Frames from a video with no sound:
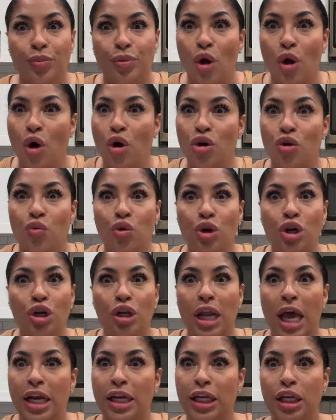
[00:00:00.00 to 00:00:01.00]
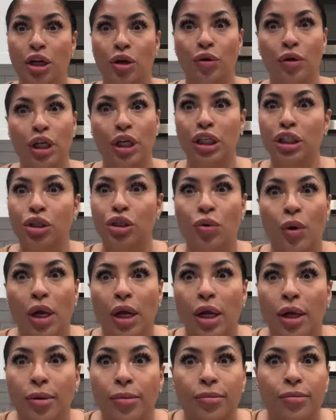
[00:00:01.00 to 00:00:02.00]
uh, on the reel I did on
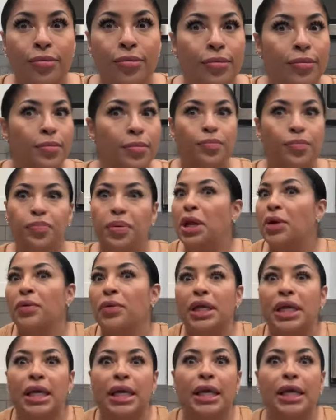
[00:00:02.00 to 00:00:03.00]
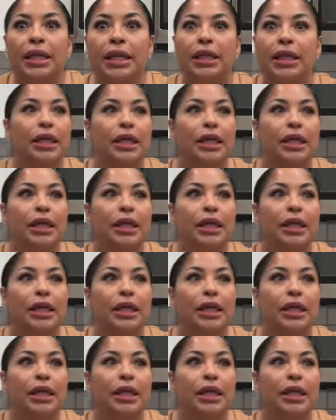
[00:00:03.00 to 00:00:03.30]
Instagram. Period.